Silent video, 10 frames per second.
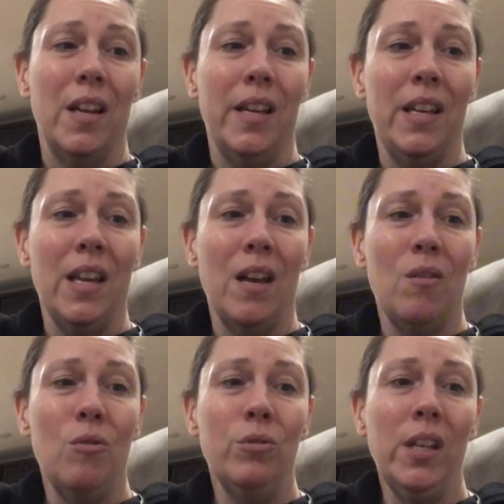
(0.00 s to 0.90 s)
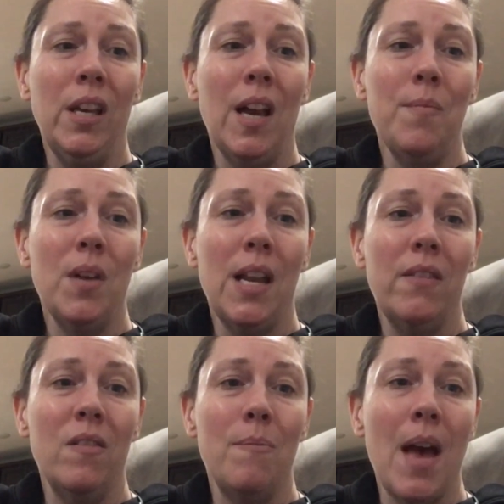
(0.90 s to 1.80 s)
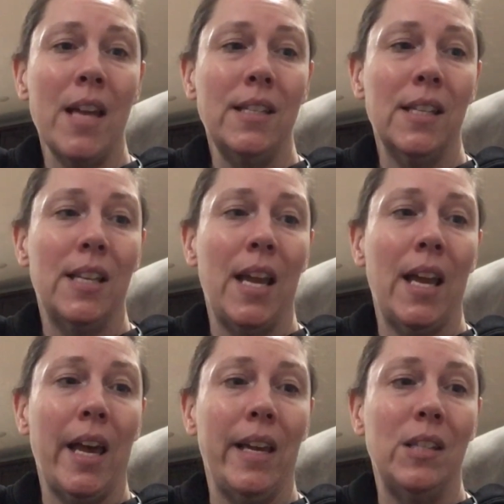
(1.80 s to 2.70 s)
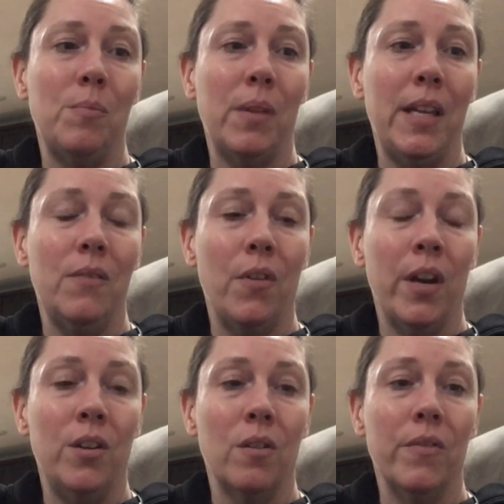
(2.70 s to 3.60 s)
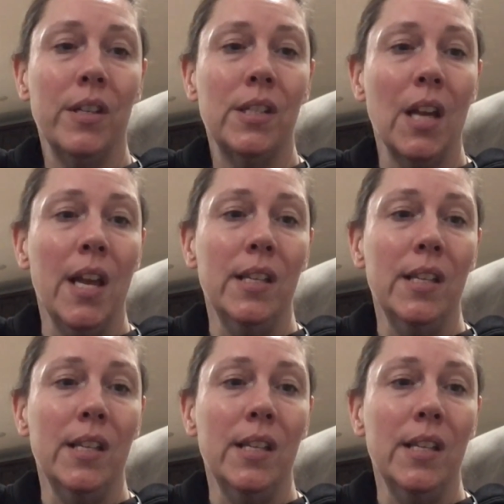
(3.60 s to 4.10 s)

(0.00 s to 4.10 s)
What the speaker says: Yeah, only I'm not even bad today, I explained, very nervous.